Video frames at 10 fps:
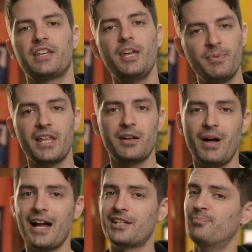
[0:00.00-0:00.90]
Keeping that in
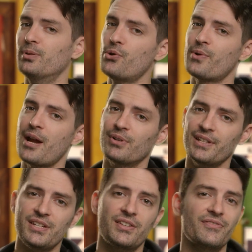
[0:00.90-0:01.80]
mind, the Blu-ray
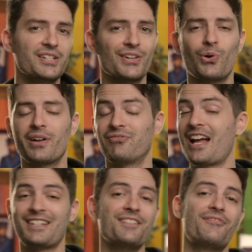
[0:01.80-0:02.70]
release of Nisekoi
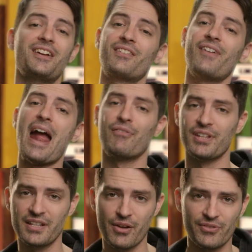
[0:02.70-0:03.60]
flies in the face of
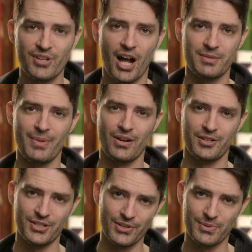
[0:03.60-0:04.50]
everything that we talked about
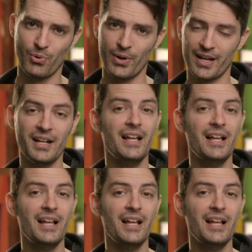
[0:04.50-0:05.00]
until this point.